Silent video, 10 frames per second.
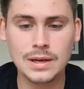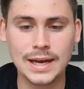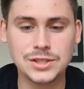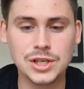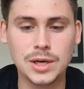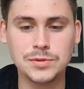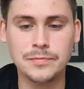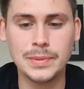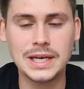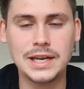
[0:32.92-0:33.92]
In terms of
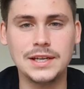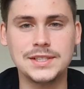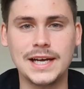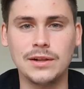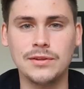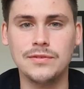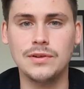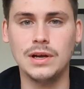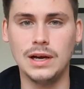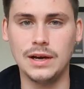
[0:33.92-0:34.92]
Mina and Delph,
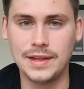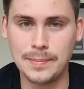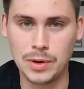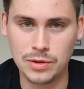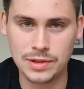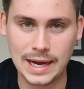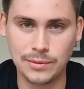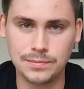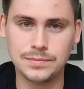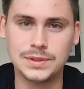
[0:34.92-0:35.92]
uh, they're both
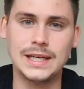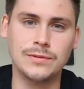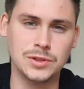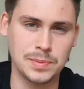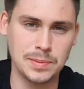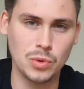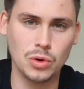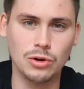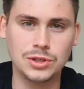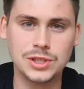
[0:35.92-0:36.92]
out. Delph has been more
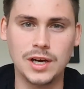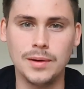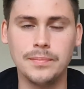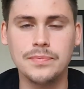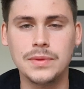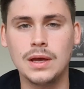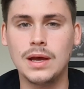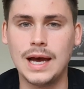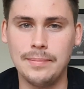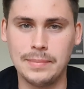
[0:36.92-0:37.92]
long-term
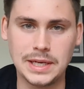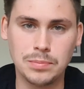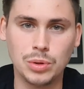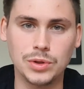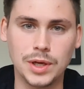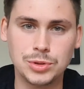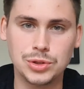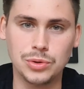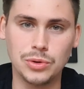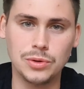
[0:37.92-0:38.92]
and Mina pulled up
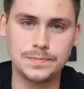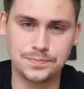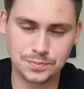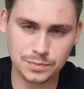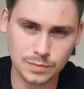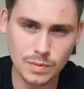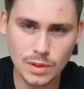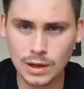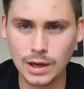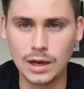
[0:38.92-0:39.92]
short.
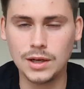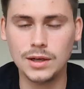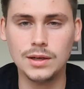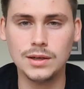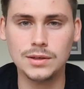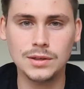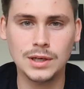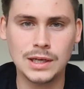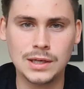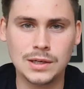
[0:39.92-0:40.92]
Uh,
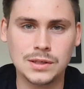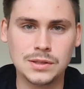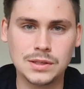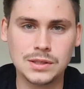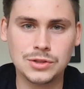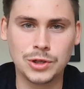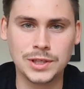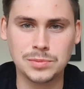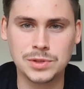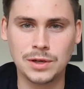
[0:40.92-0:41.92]
tricked
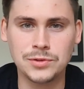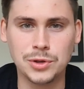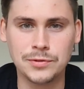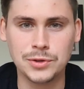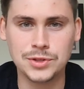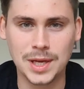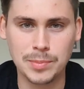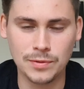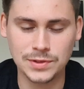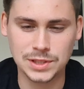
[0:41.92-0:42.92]
himself doing a few step
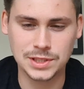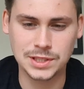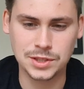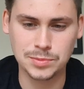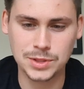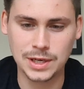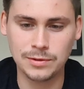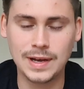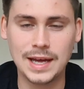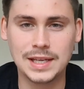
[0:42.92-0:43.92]
overs and has injured
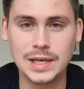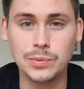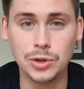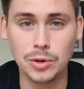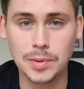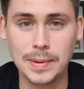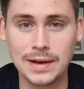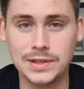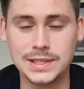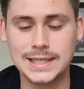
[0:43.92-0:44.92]
himself, and he will not be back
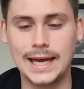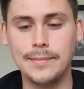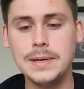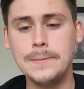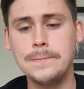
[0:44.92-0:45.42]
for this game.